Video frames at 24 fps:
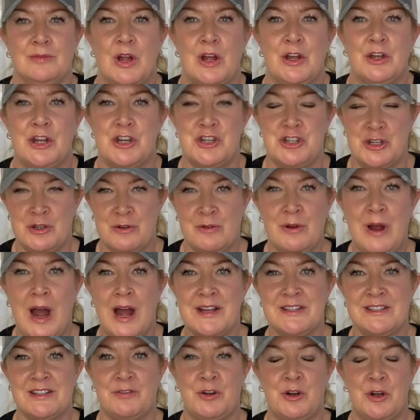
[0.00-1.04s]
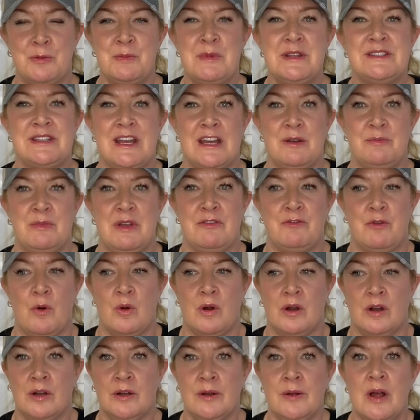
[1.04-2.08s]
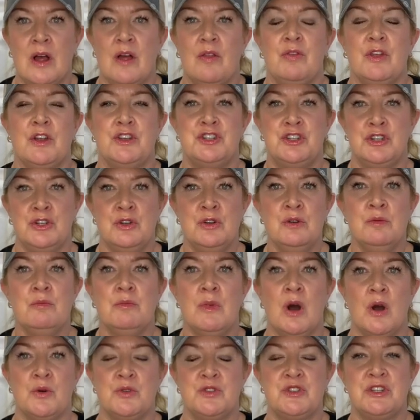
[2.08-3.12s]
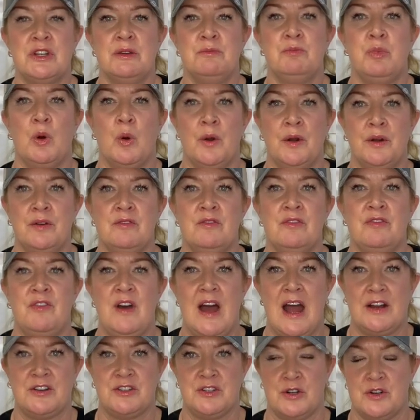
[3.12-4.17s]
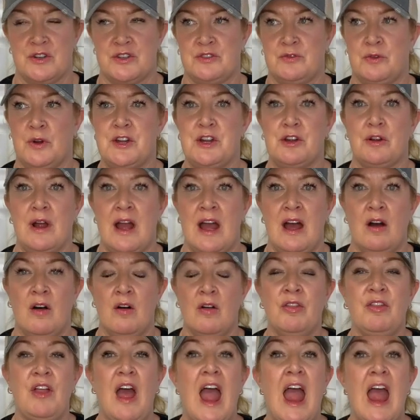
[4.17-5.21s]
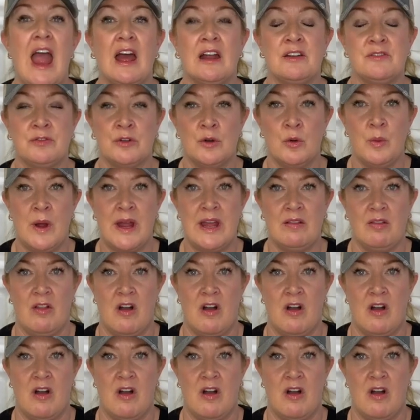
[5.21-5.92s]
Because you guys have heard me say it before, the two most important factors for your health and for weight